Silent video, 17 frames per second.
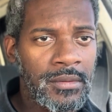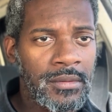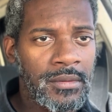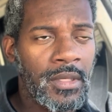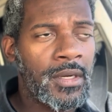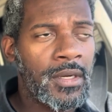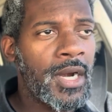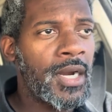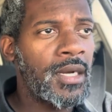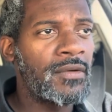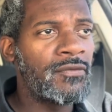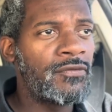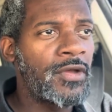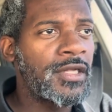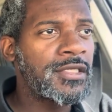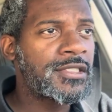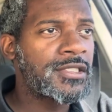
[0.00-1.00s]
All right,
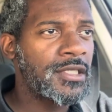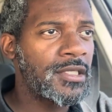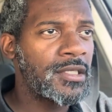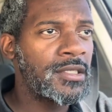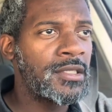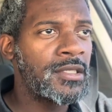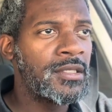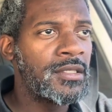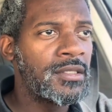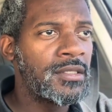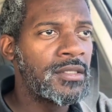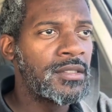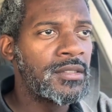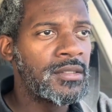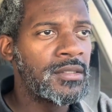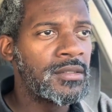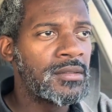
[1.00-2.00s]
eventually,
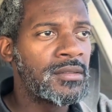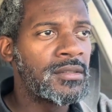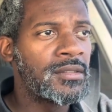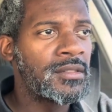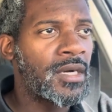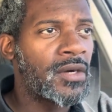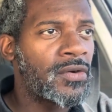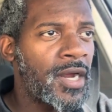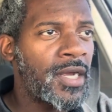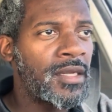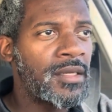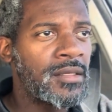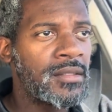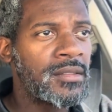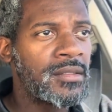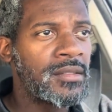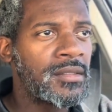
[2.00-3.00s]
all right,
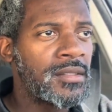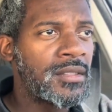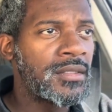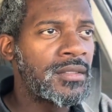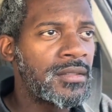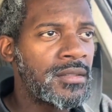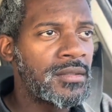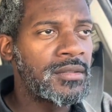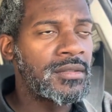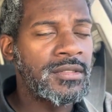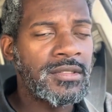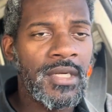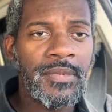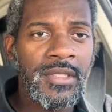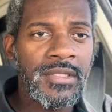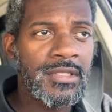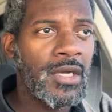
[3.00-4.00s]

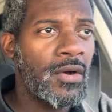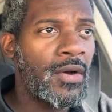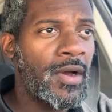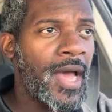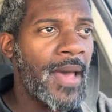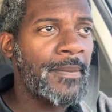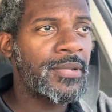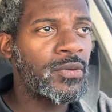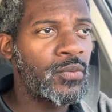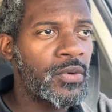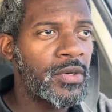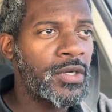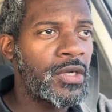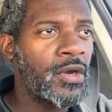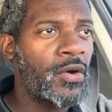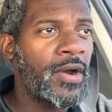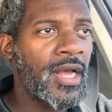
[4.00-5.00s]
something's gonna happen
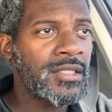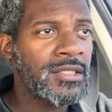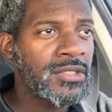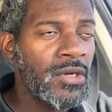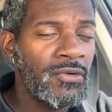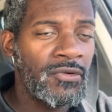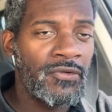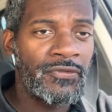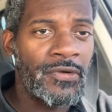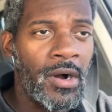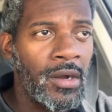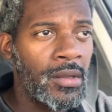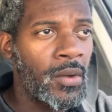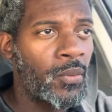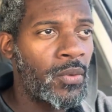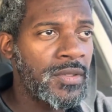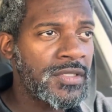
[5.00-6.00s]
where your ass is gonna
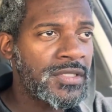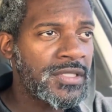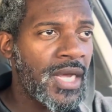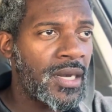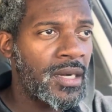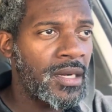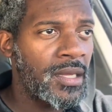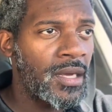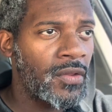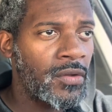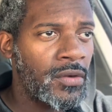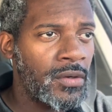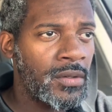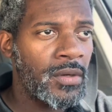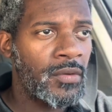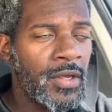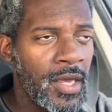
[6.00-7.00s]
fall on one side or the
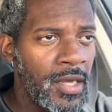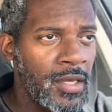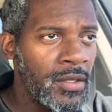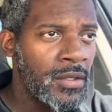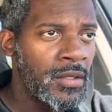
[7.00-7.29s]
other. Okay,